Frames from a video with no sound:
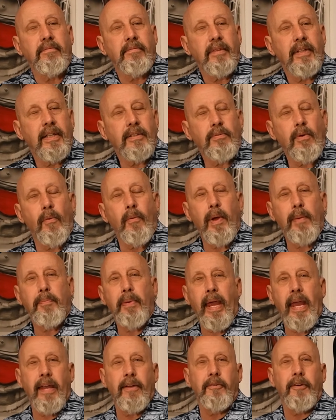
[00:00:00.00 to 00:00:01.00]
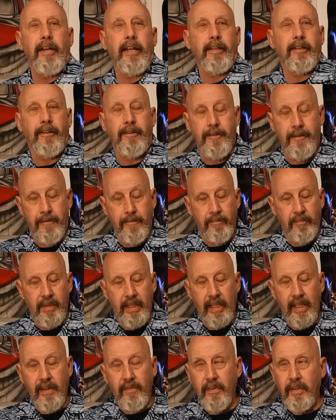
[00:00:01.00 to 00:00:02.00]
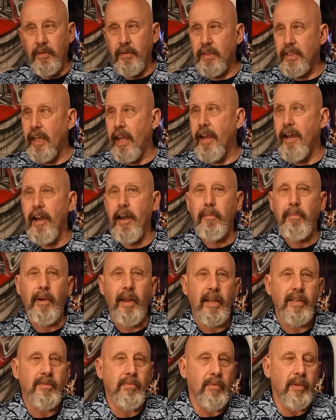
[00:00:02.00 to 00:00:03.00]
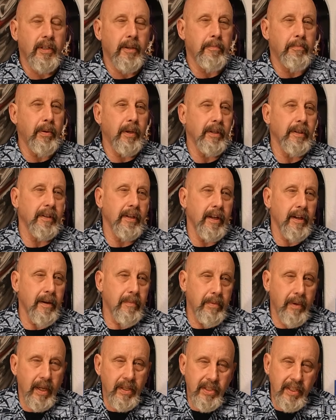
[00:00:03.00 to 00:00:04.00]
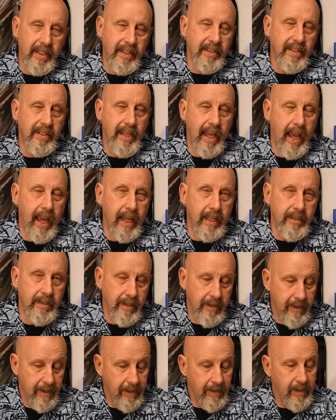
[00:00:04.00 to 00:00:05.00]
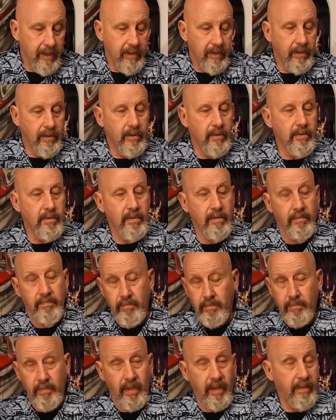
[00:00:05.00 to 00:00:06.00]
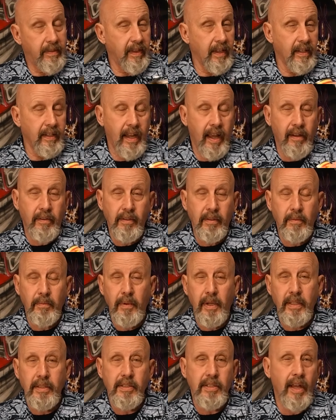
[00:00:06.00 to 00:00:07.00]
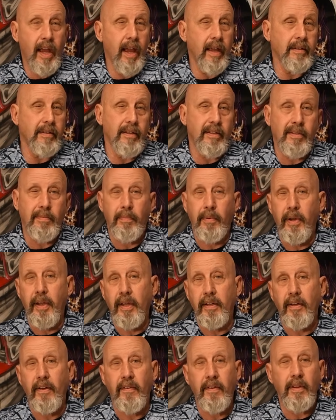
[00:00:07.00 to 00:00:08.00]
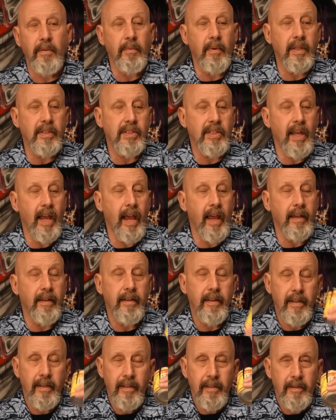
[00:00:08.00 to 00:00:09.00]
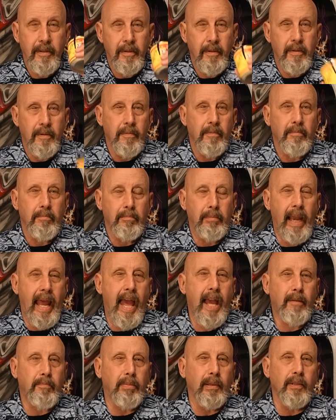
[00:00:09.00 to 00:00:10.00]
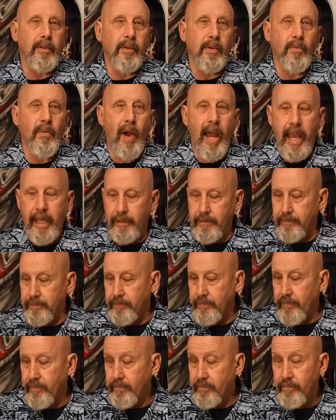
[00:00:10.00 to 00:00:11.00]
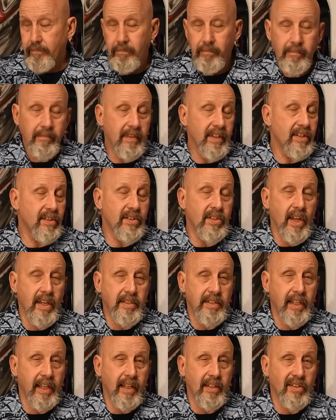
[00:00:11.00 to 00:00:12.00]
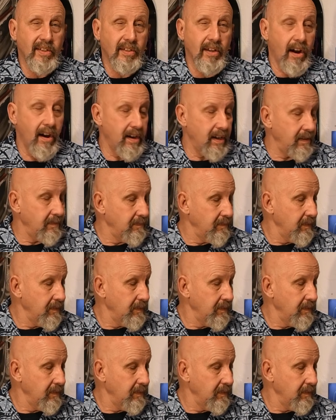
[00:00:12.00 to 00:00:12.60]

That's what we paint with. Even with the airbrush. When you're putting airbrush in signs, you thin down the one-shot and you spray it over the one-shot. Black, blue, and white. It's just to get started.